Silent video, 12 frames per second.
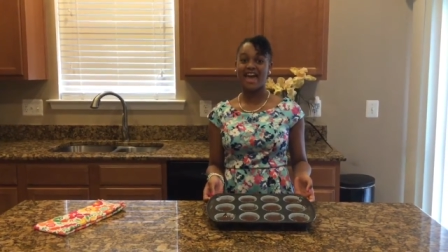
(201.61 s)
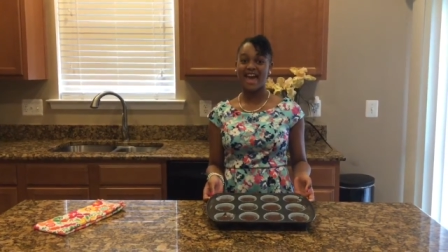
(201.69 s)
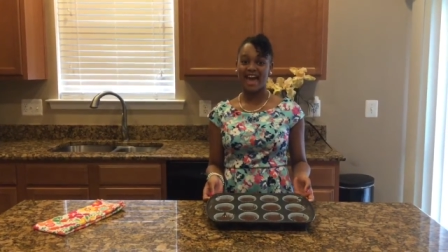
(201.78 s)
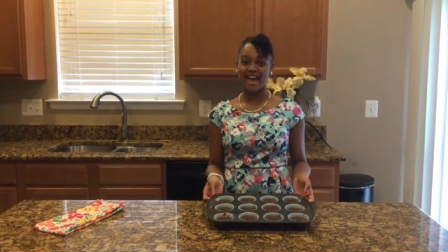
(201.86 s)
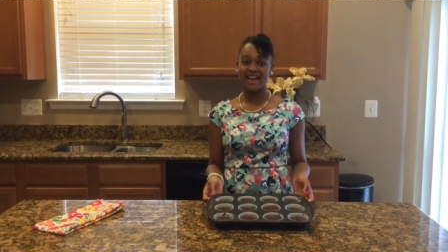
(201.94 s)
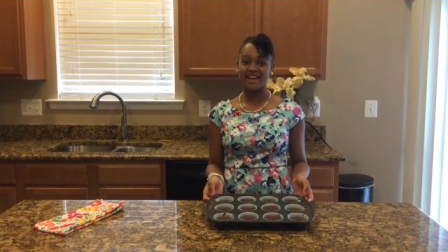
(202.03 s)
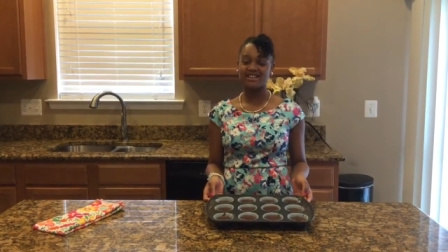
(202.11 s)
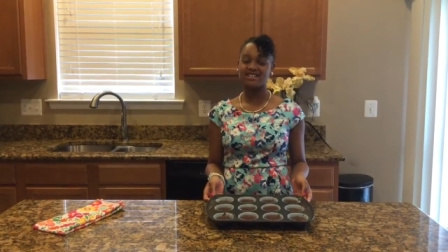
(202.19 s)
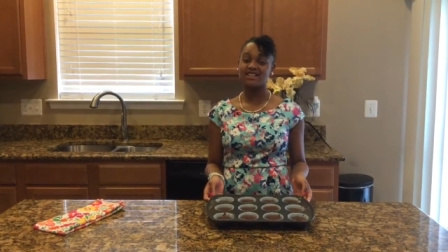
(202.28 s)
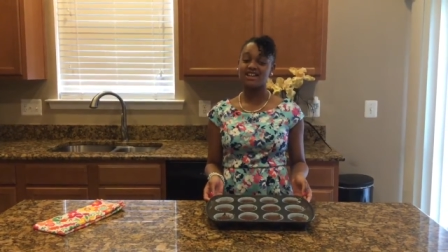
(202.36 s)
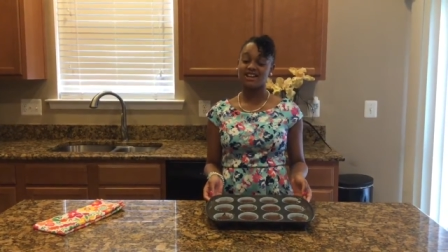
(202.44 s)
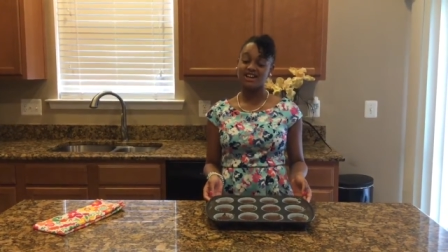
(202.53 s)
and
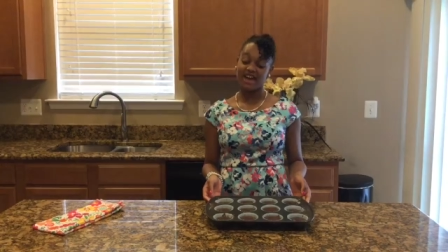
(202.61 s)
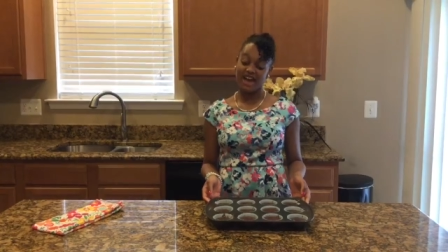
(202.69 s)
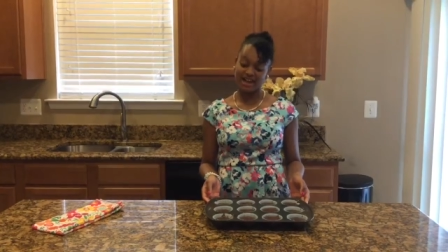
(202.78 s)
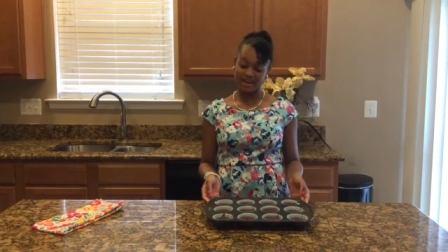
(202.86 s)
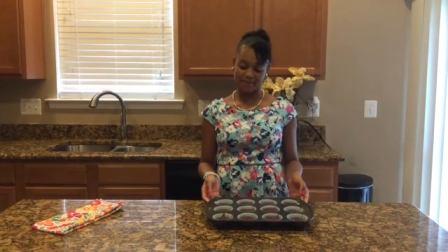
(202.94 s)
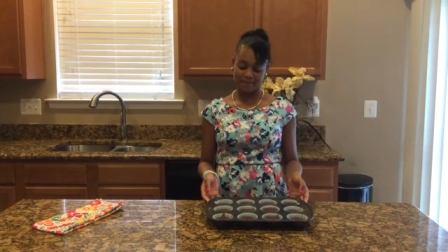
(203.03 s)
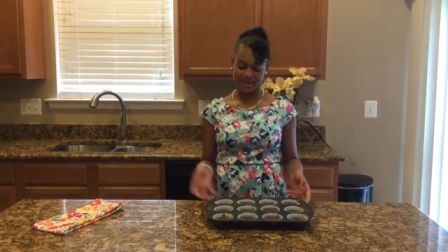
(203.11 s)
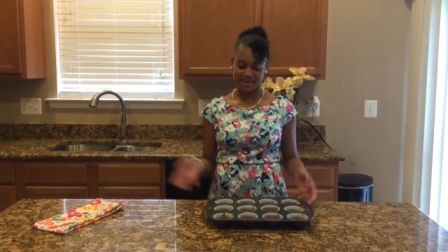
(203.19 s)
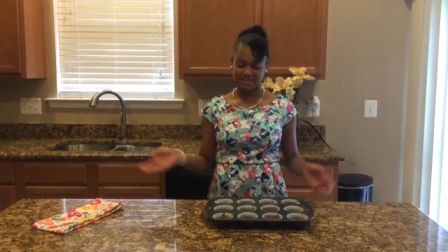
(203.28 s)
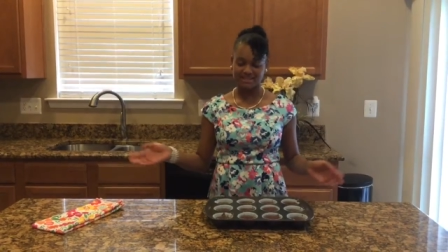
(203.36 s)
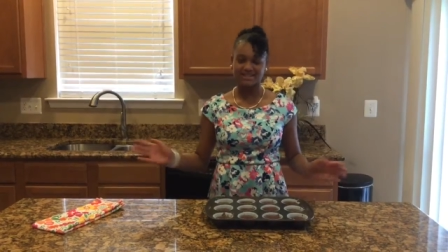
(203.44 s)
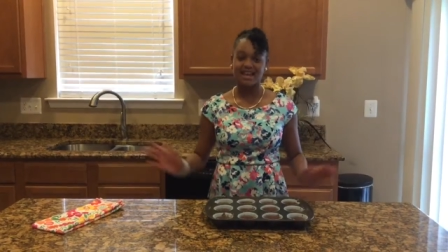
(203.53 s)
cake
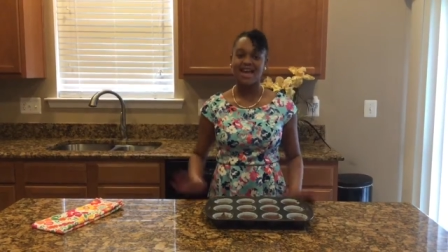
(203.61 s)
mix.